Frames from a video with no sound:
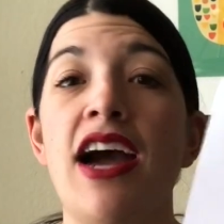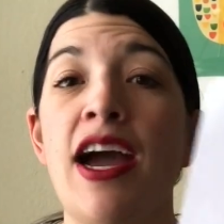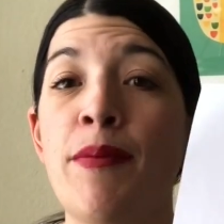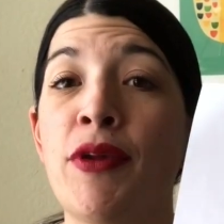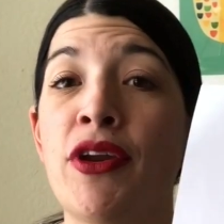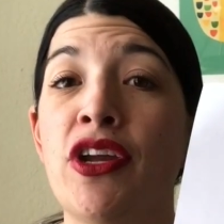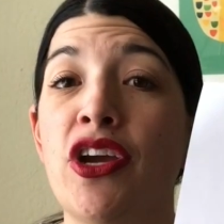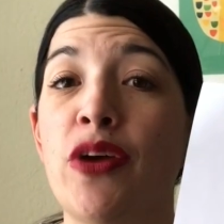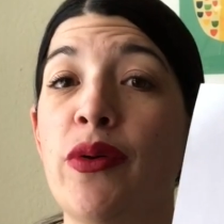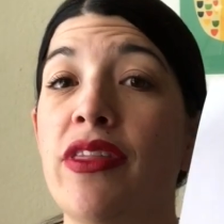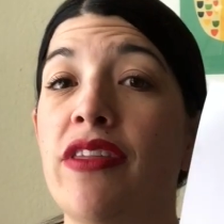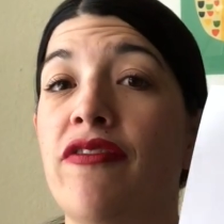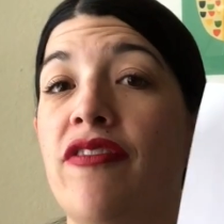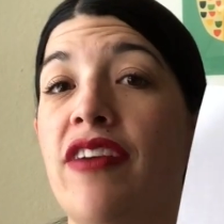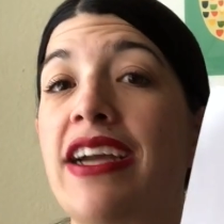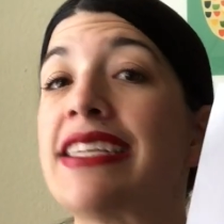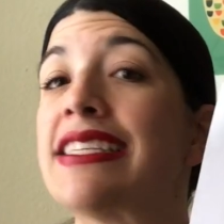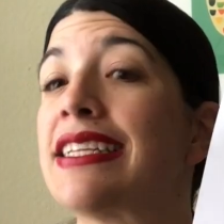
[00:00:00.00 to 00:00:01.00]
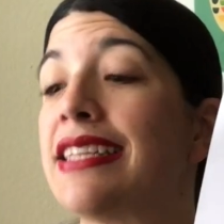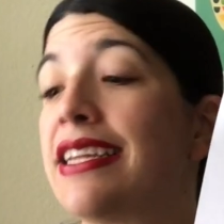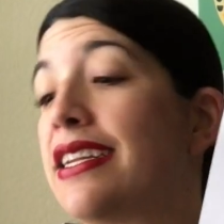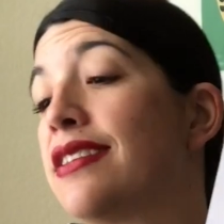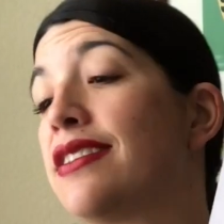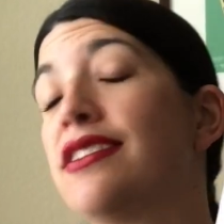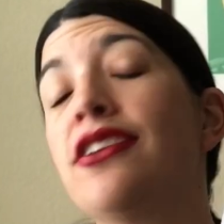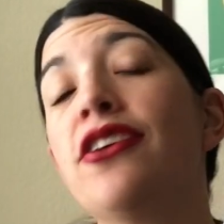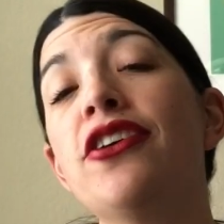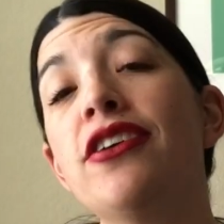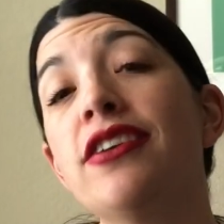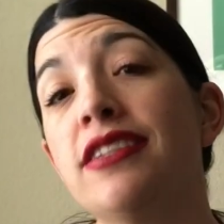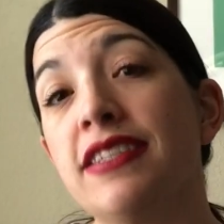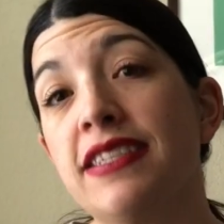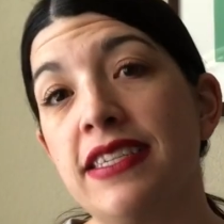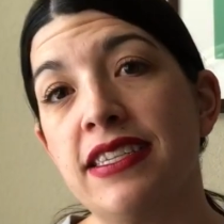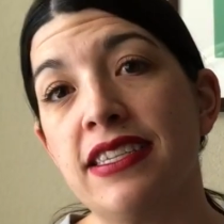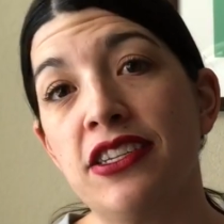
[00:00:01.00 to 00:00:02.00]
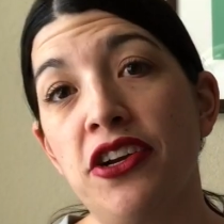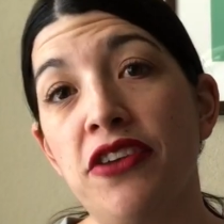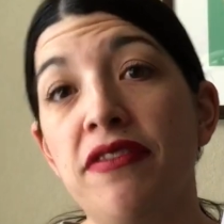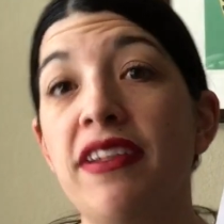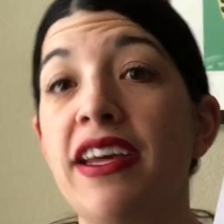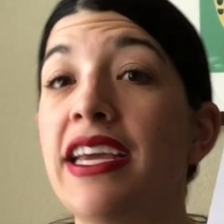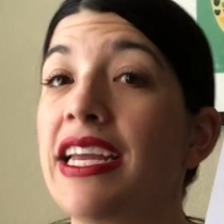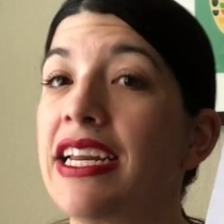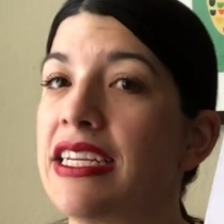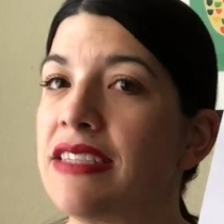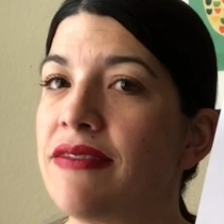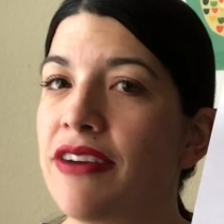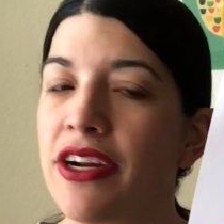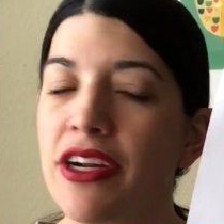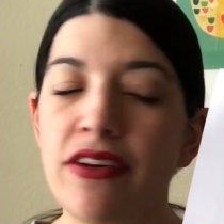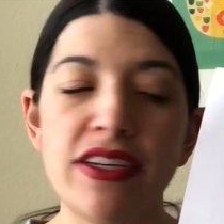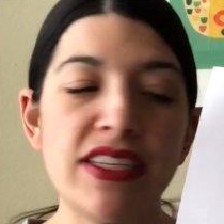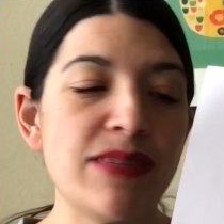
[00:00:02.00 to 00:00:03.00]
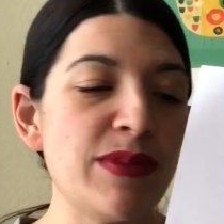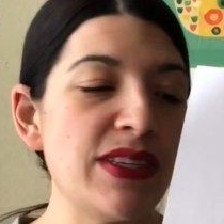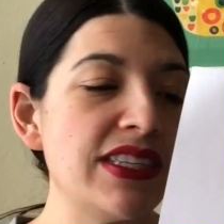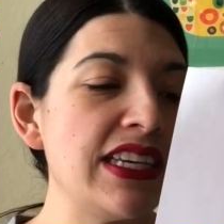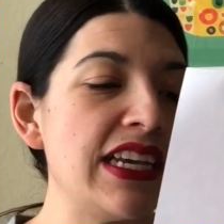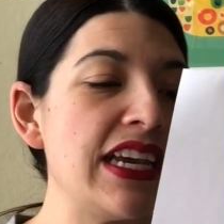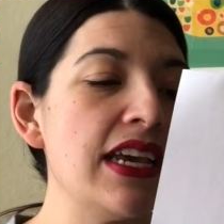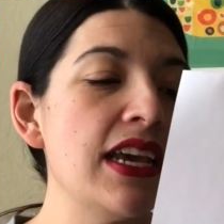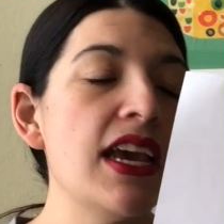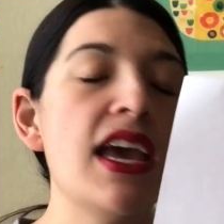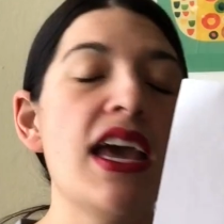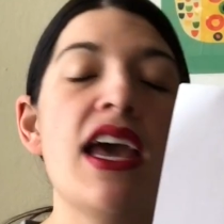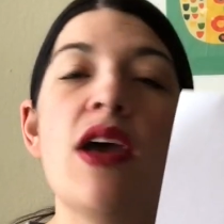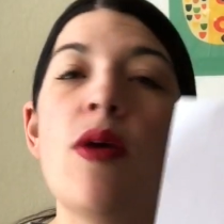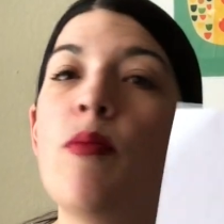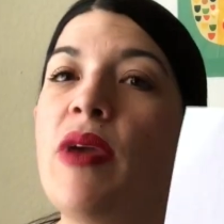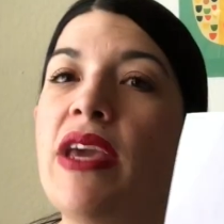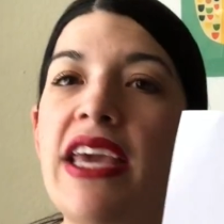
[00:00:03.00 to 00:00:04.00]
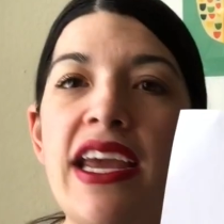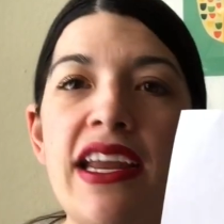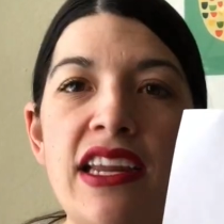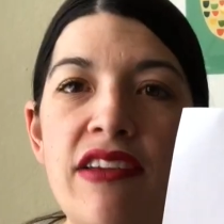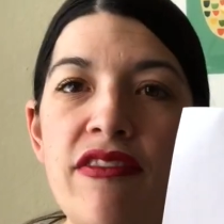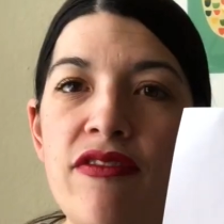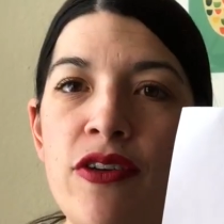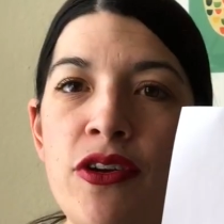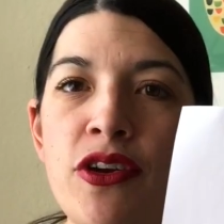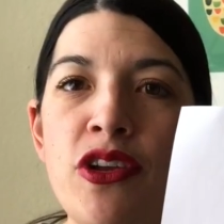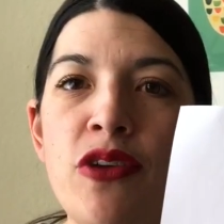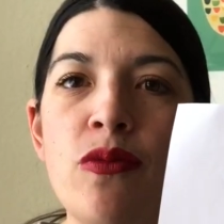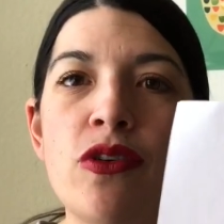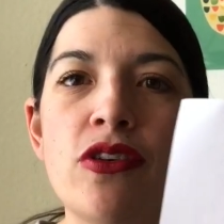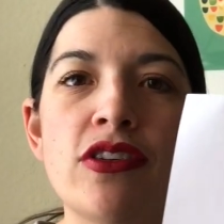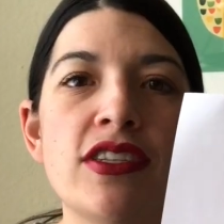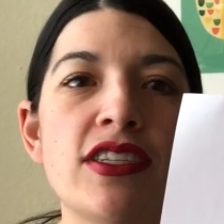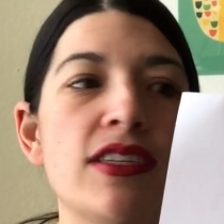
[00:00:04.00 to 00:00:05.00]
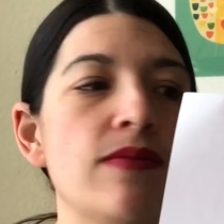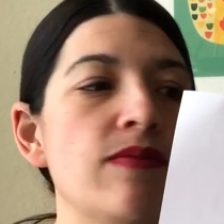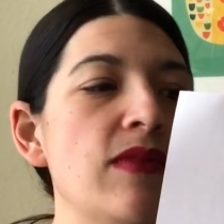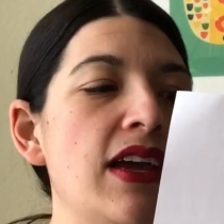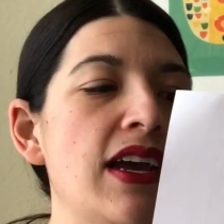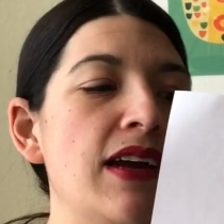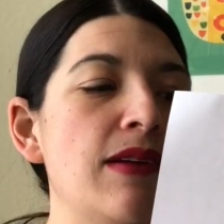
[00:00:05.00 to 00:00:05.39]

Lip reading: I'm going to go with the phrase "Let It Snow" because it's a snowflake and it's very Christmassy. Pick any font you want.